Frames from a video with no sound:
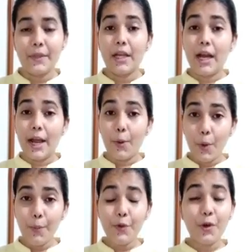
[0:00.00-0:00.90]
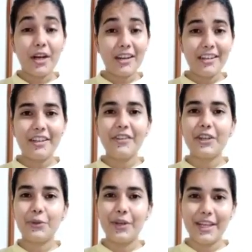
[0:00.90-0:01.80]
I hope you are clear
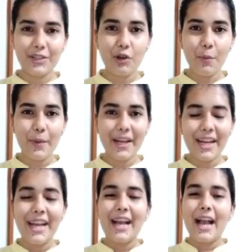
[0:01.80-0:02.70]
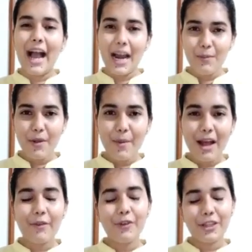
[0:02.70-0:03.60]
with today's topic. I'll be
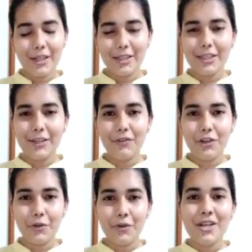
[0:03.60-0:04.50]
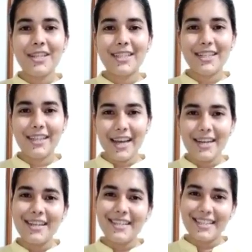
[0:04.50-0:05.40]
back with another video. Till
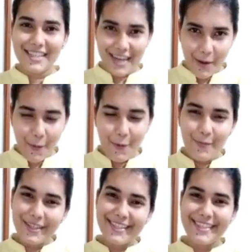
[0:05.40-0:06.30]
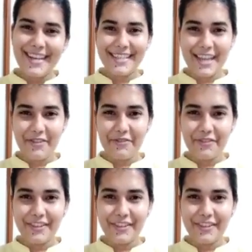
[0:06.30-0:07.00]
then, stay home, stay safe.